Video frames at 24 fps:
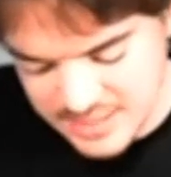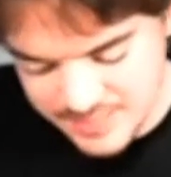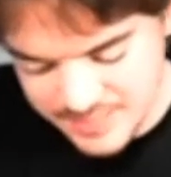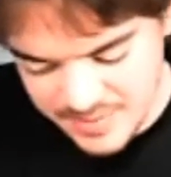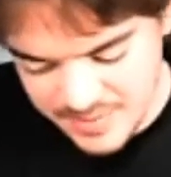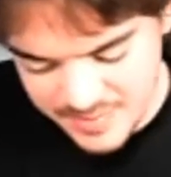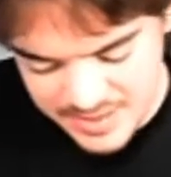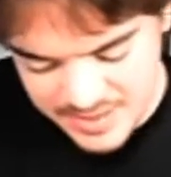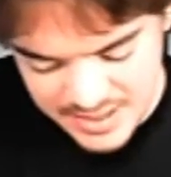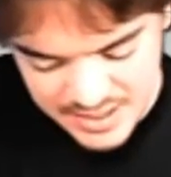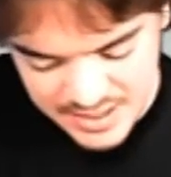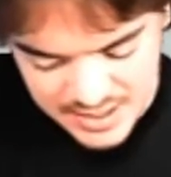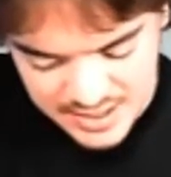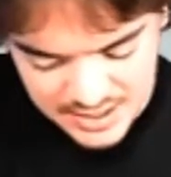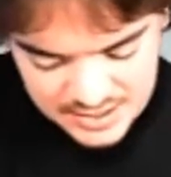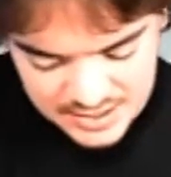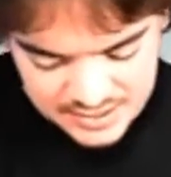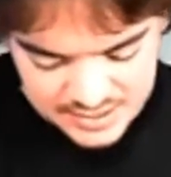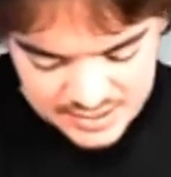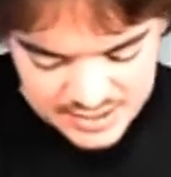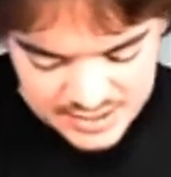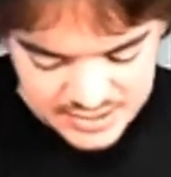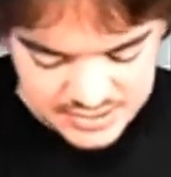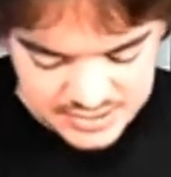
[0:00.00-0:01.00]
Next
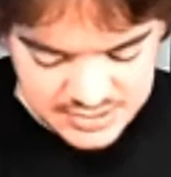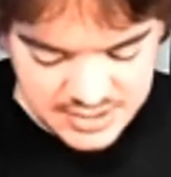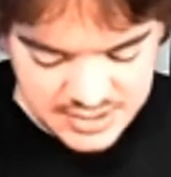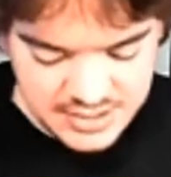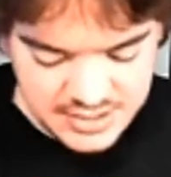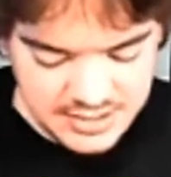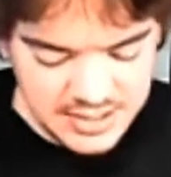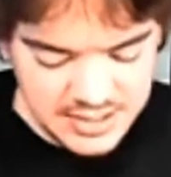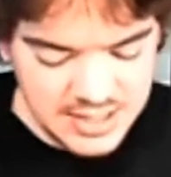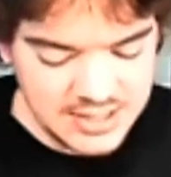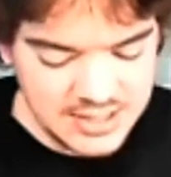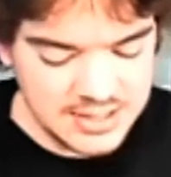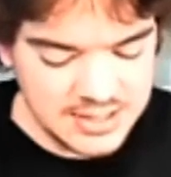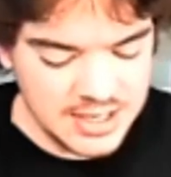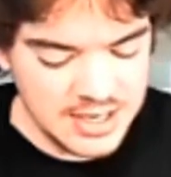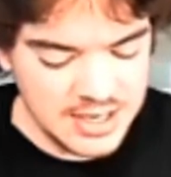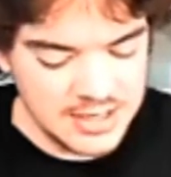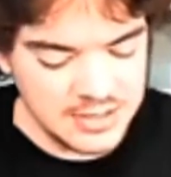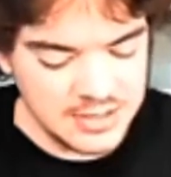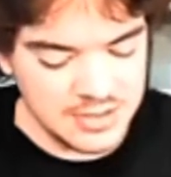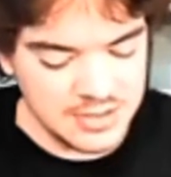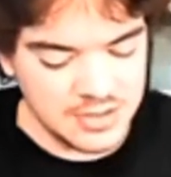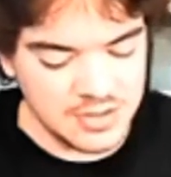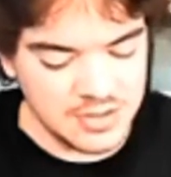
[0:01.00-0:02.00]
up on my
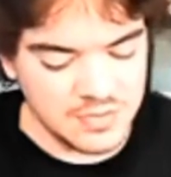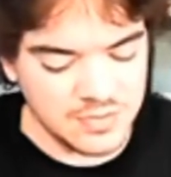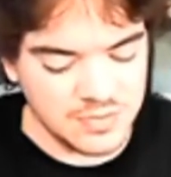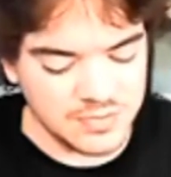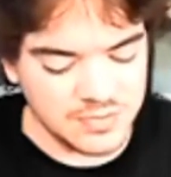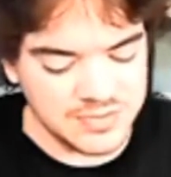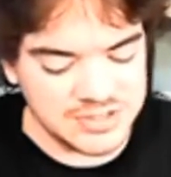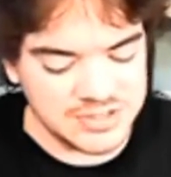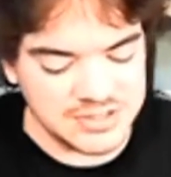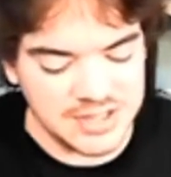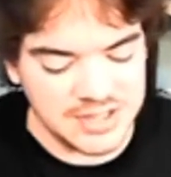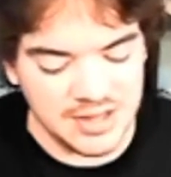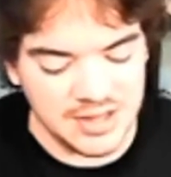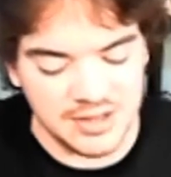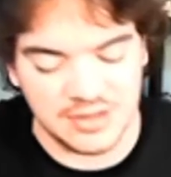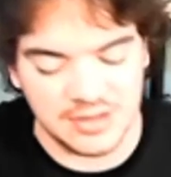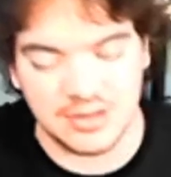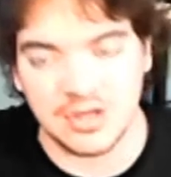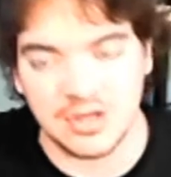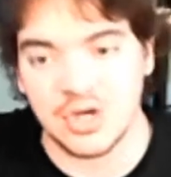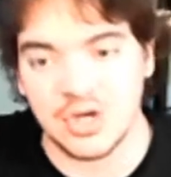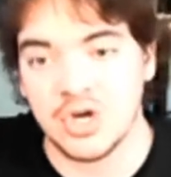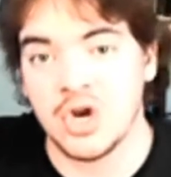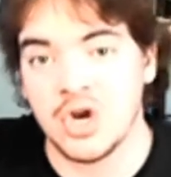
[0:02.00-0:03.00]
list,
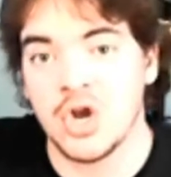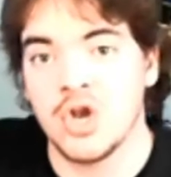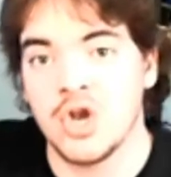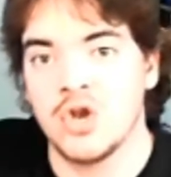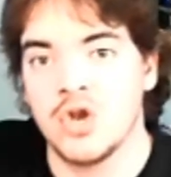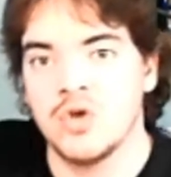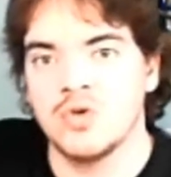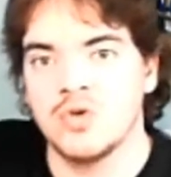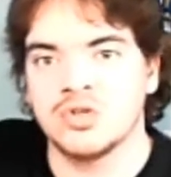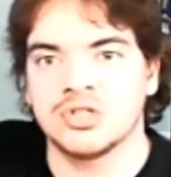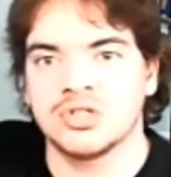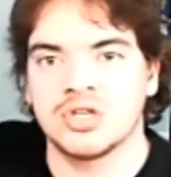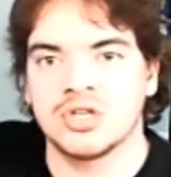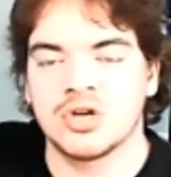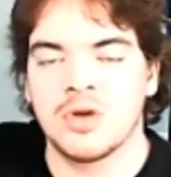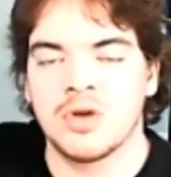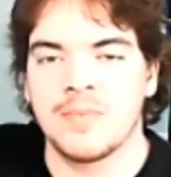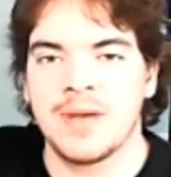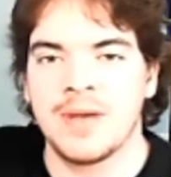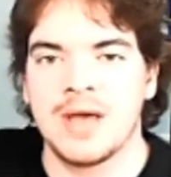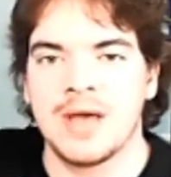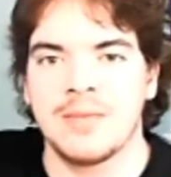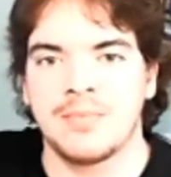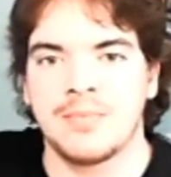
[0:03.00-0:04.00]
Nintendo will be selling their
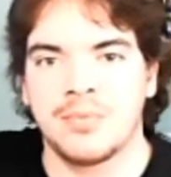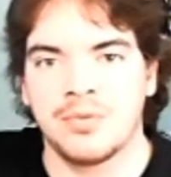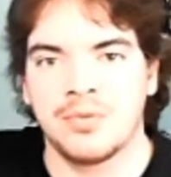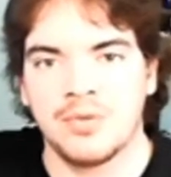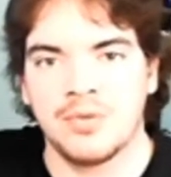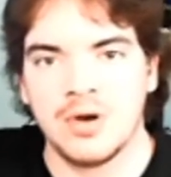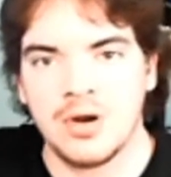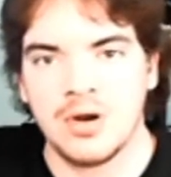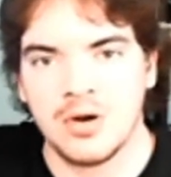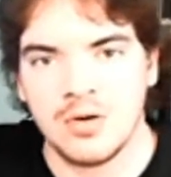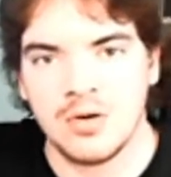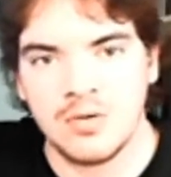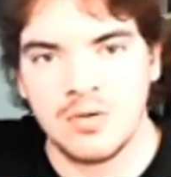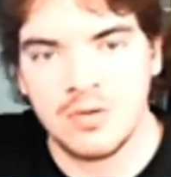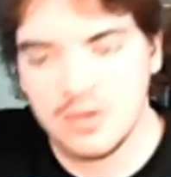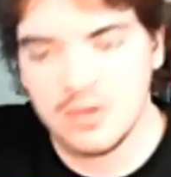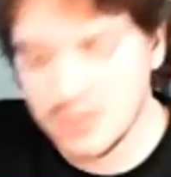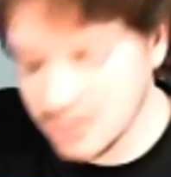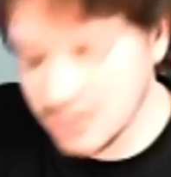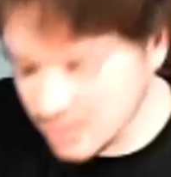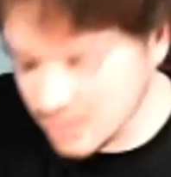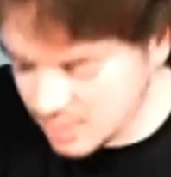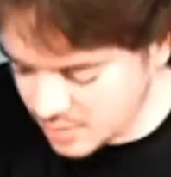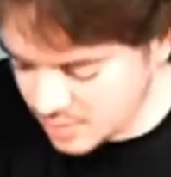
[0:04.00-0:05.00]
new CirclePad
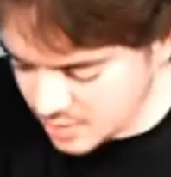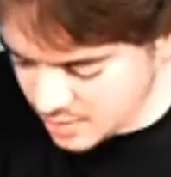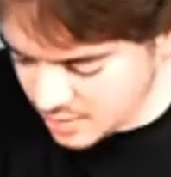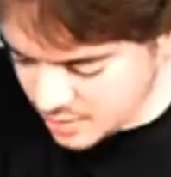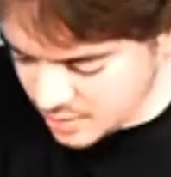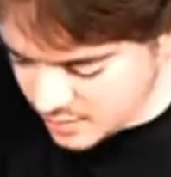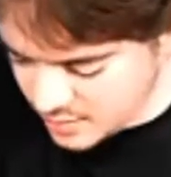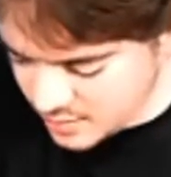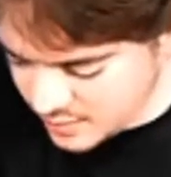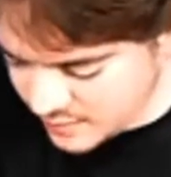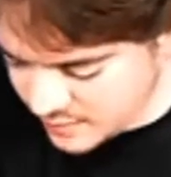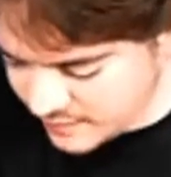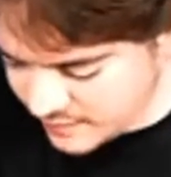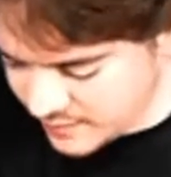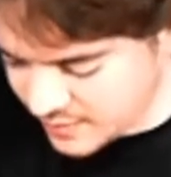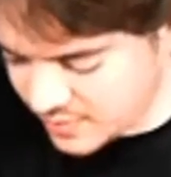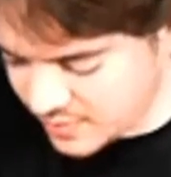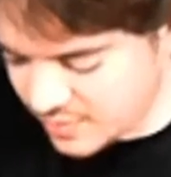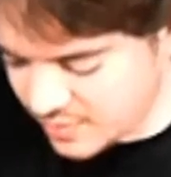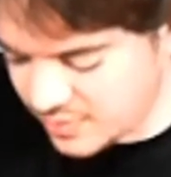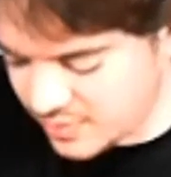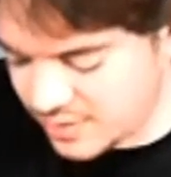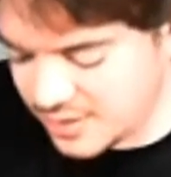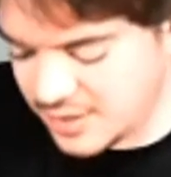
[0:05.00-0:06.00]
Pro
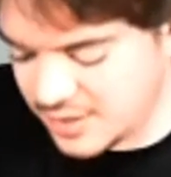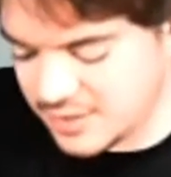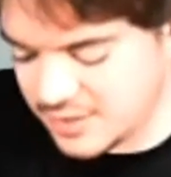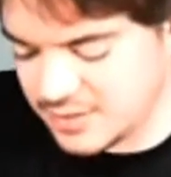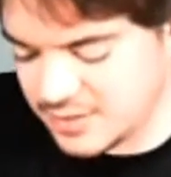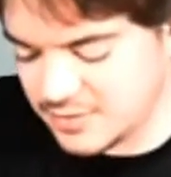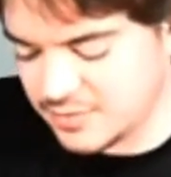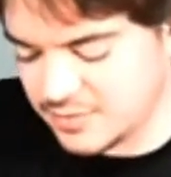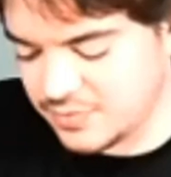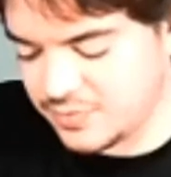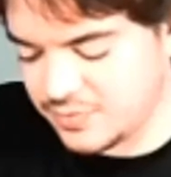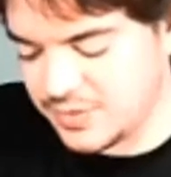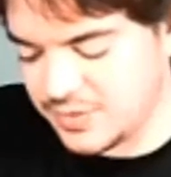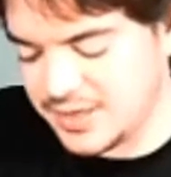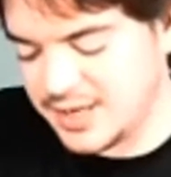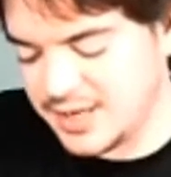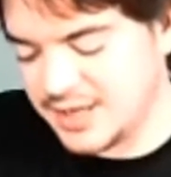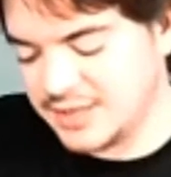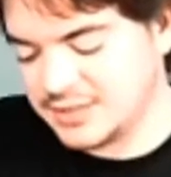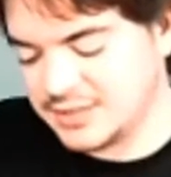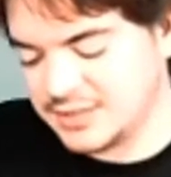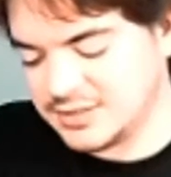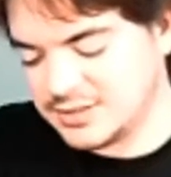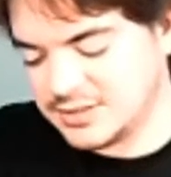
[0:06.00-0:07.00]
for the
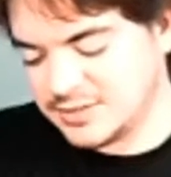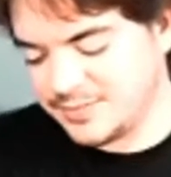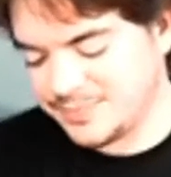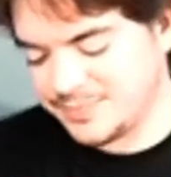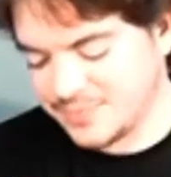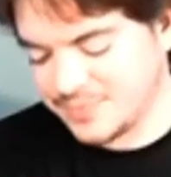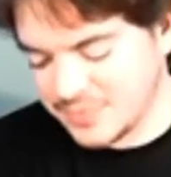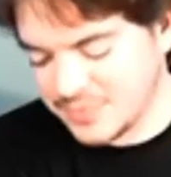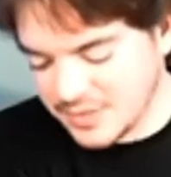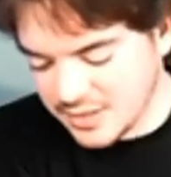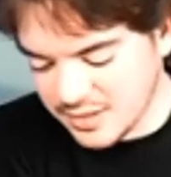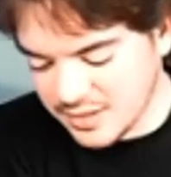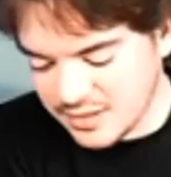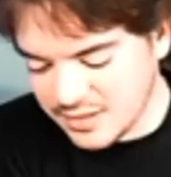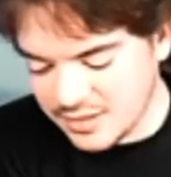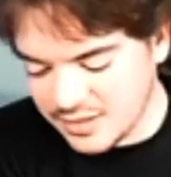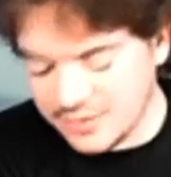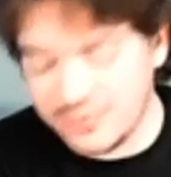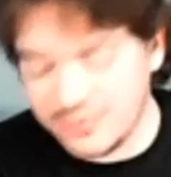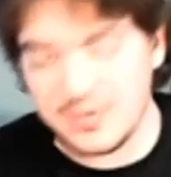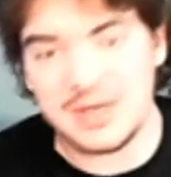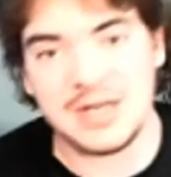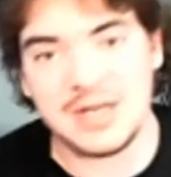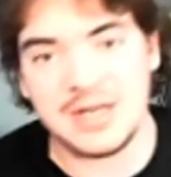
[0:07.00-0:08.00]
Nintendo 3DS,